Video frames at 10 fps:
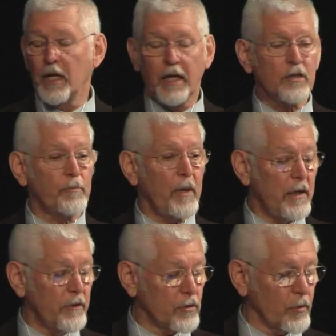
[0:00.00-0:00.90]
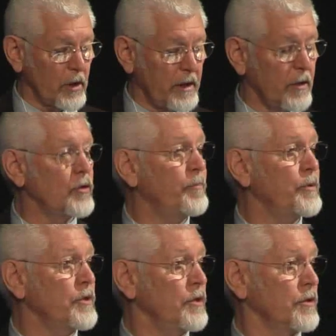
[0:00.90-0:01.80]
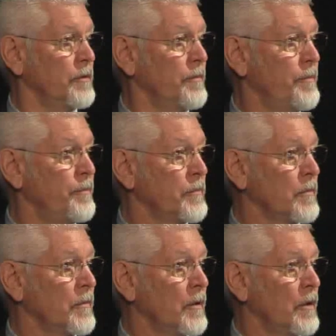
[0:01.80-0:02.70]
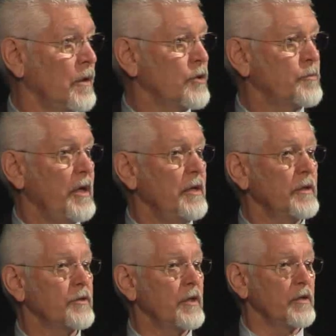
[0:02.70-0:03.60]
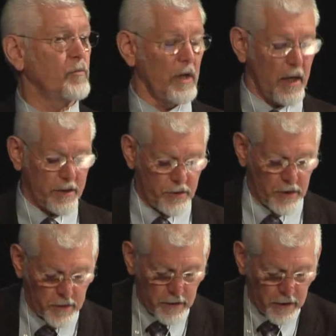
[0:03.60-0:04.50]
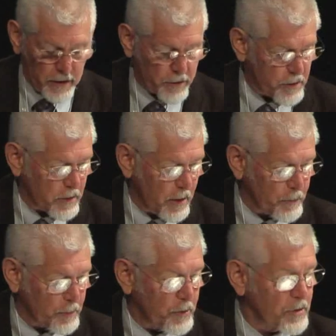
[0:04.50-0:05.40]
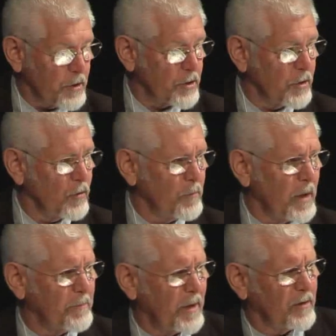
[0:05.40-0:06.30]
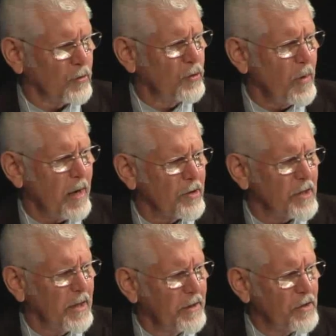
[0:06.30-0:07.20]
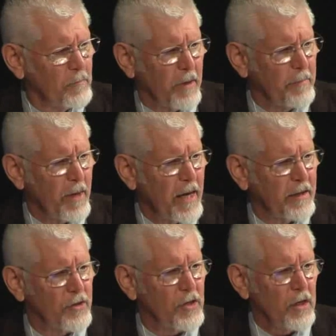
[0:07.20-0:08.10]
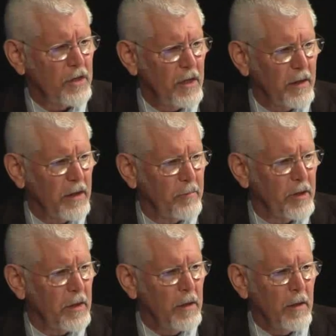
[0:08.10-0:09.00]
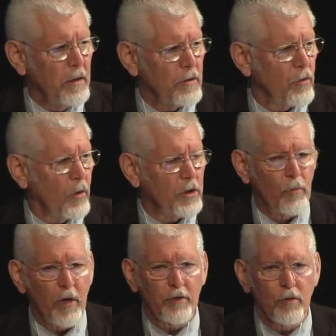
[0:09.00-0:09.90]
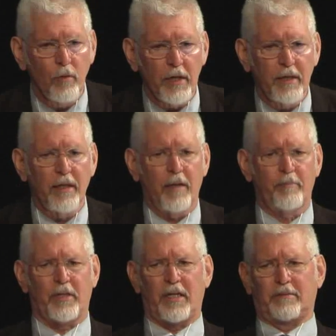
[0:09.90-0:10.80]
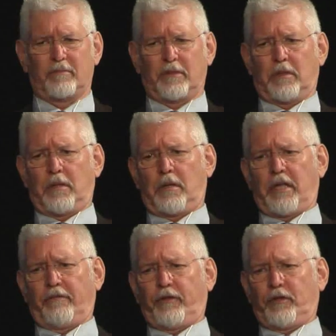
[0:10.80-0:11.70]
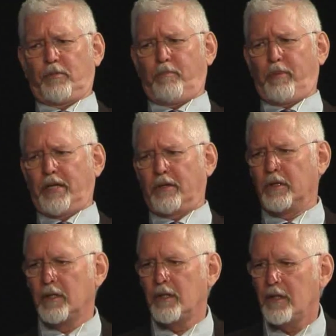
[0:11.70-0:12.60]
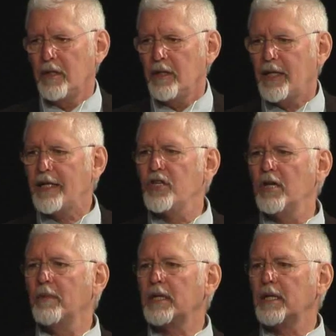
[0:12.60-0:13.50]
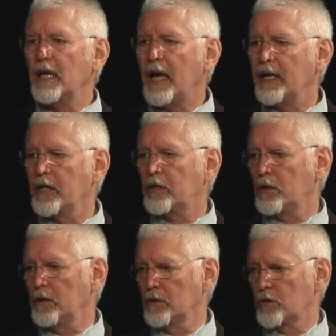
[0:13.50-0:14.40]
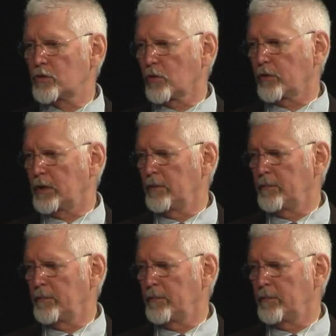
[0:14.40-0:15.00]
It's pain that's related to position. It's pain that says, when I sit in a slumped position, 2 hours like this and my back is killing me, so what do? I get up and that feels better. That's a mechanical story.